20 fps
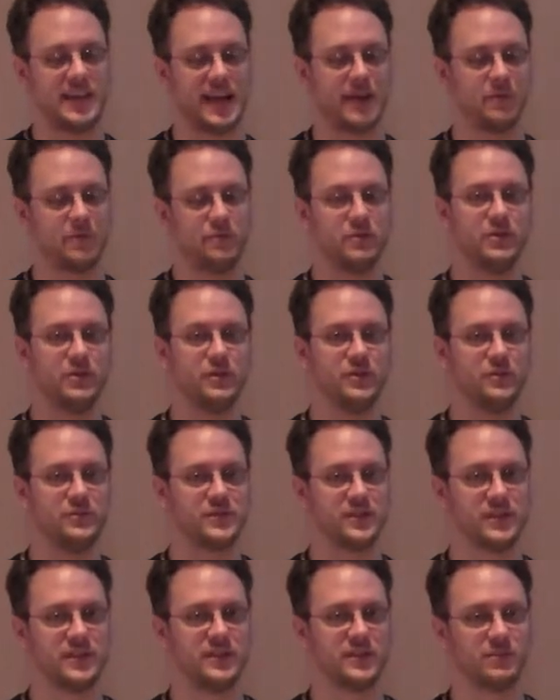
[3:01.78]
camera moves
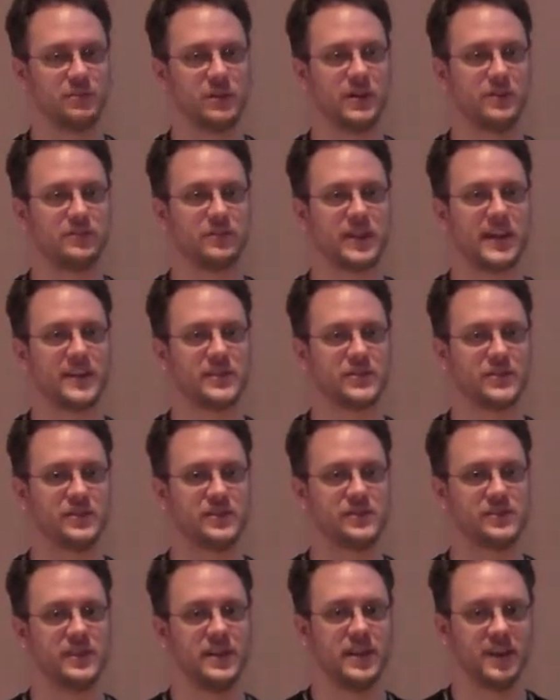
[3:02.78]
and white
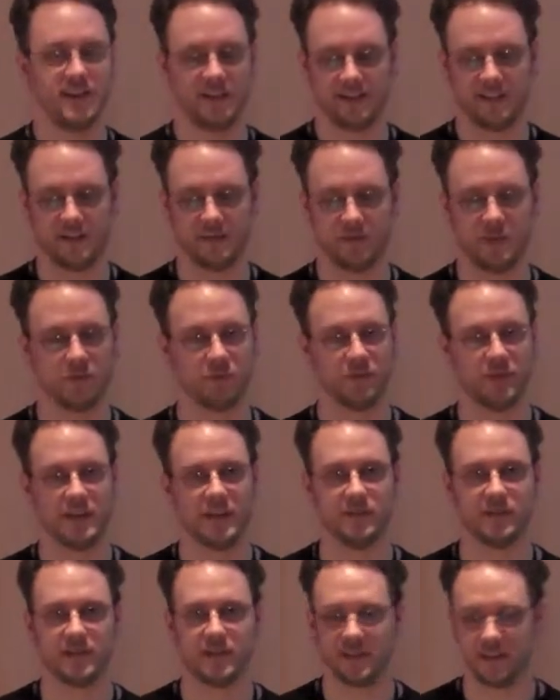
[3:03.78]
flashes, then people will
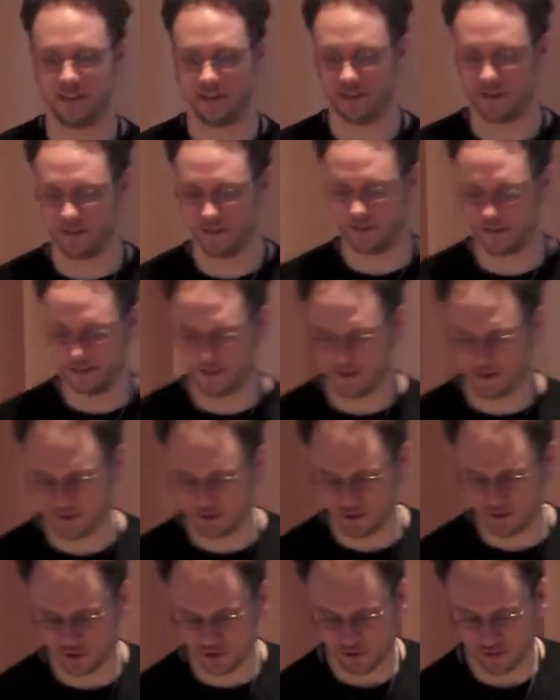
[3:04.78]
love it and they'll
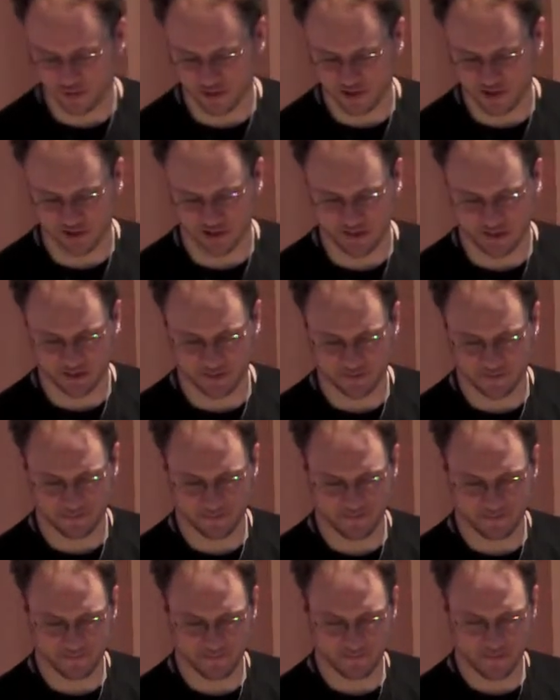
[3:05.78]
enjoy watching it.
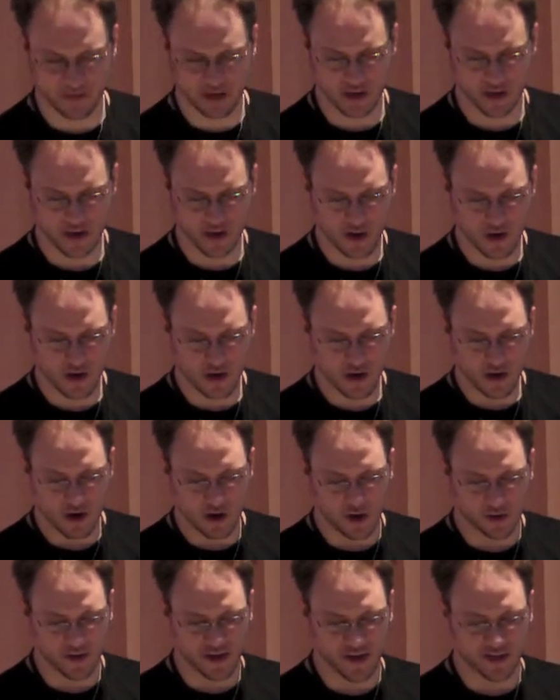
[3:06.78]

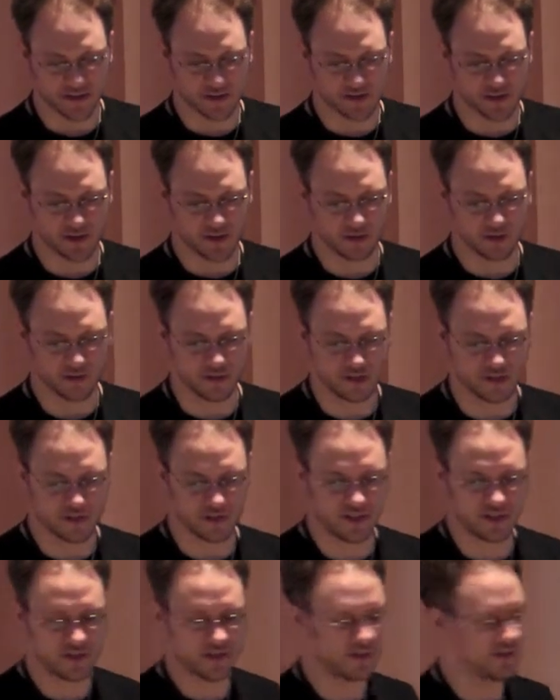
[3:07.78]
Okay, so
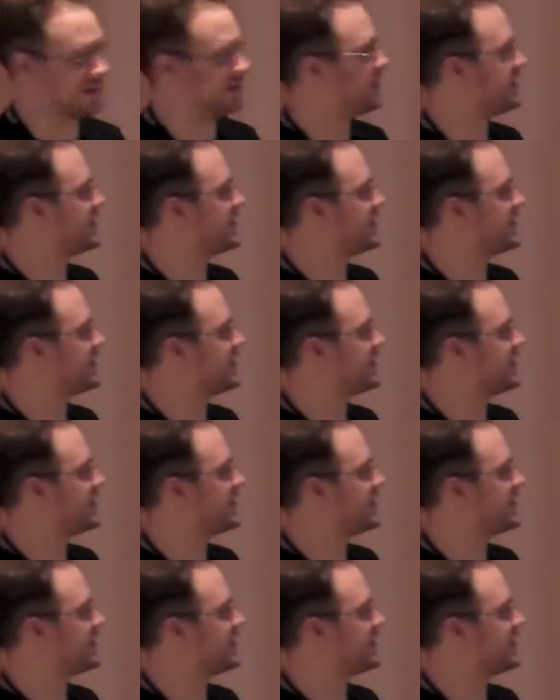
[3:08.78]
digital,